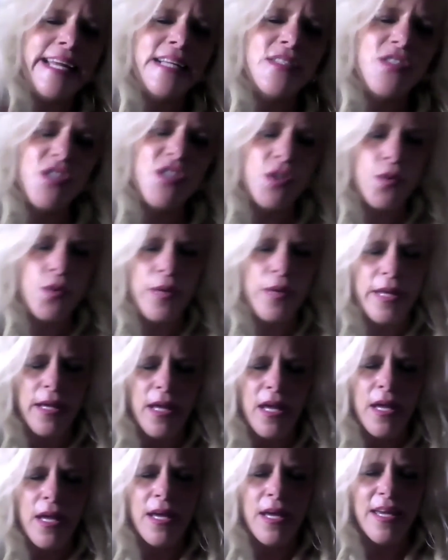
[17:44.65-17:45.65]
in doing
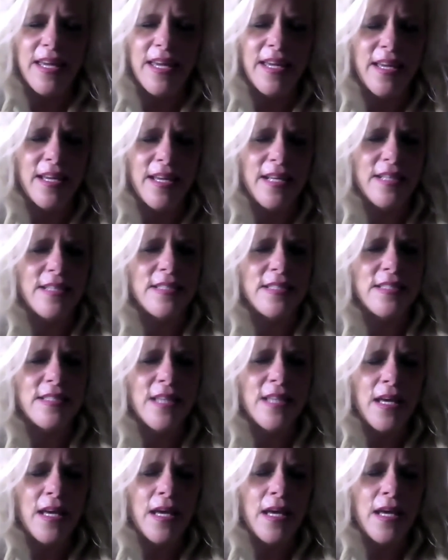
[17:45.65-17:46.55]
is